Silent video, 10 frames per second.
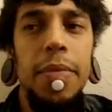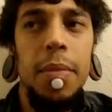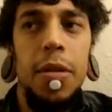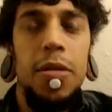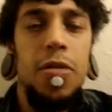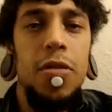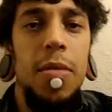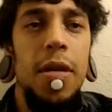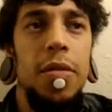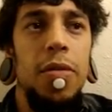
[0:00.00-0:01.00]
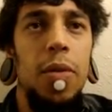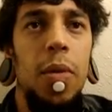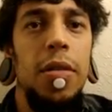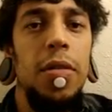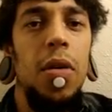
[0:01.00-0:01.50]
Been stretching my ears for
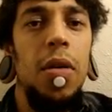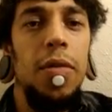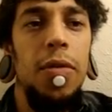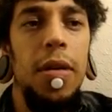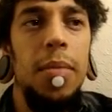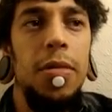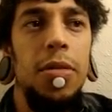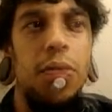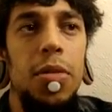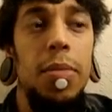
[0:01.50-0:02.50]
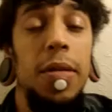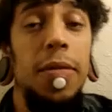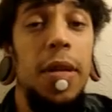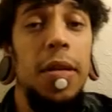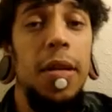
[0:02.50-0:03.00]
way too long for them to be
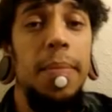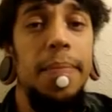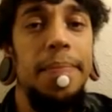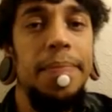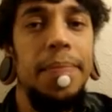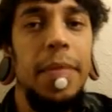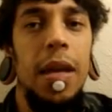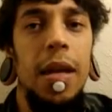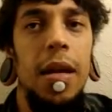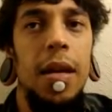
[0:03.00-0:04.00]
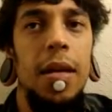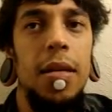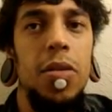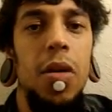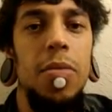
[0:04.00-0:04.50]
fucked up.
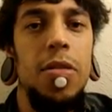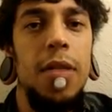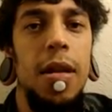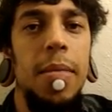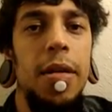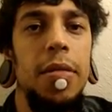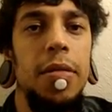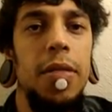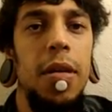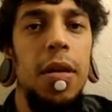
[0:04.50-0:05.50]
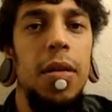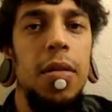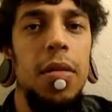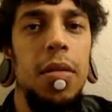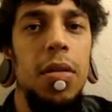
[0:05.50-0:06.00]
And so I'm just taking my ears a
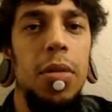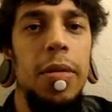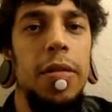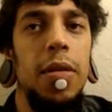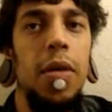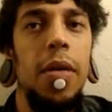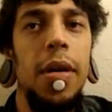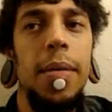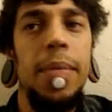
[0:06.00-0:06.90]
little bit slower here.